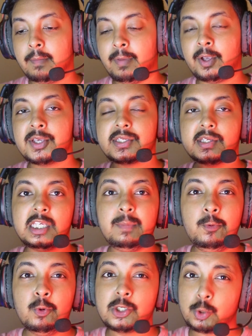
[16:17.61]
Because the
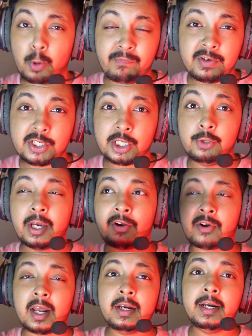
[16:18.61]
CPU is so efficient, you can
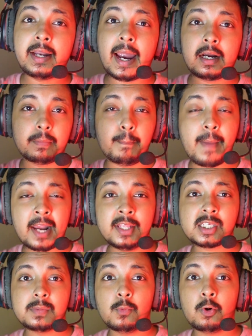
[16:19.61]
run it at
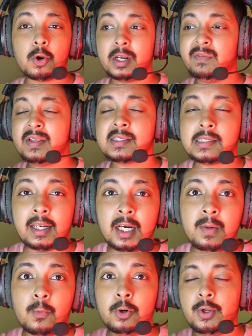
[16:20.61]
balanced mode or even
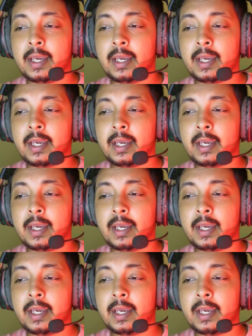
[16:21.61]
silent mode.